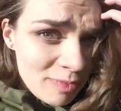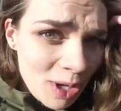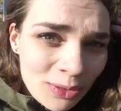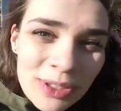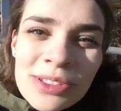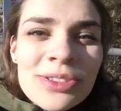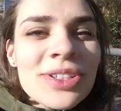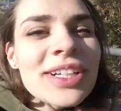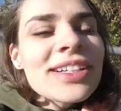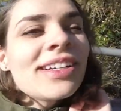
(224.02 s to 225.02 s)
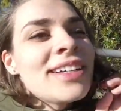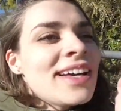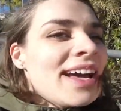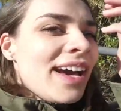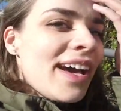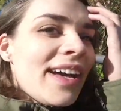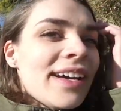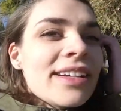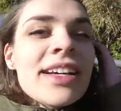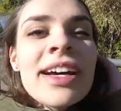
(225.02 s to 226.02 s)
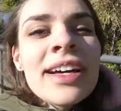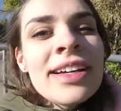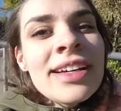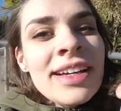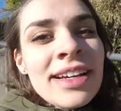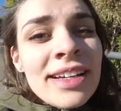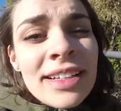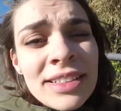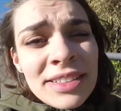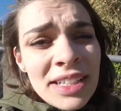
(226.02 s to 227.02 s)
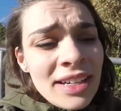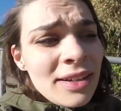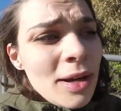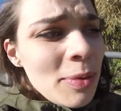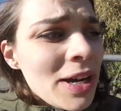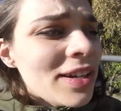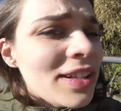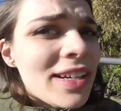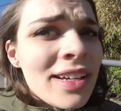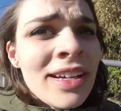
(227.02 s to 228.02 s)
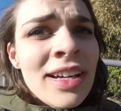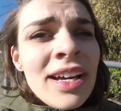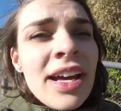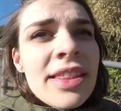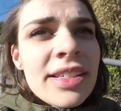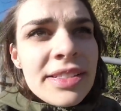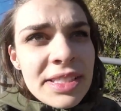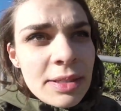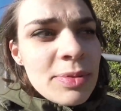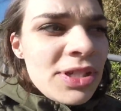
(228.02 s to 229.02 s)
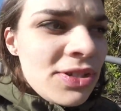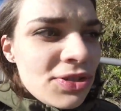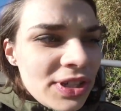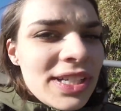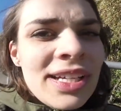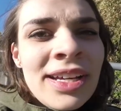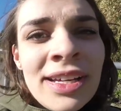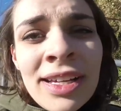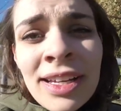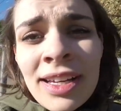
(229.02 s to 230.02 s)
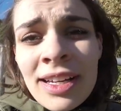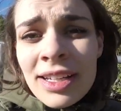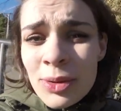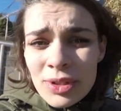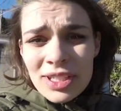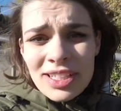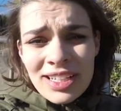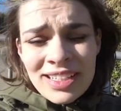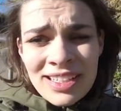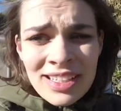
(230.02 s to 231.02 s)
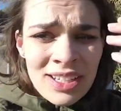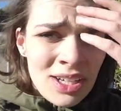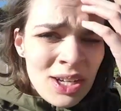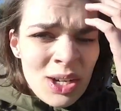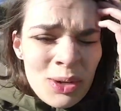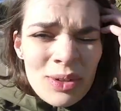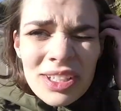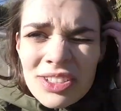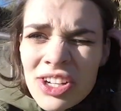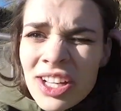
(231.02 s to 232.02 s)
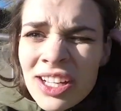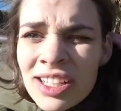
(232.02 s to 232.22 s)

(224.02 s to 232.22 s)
of Balwin Street, and it is apparently the steepest street in the world, which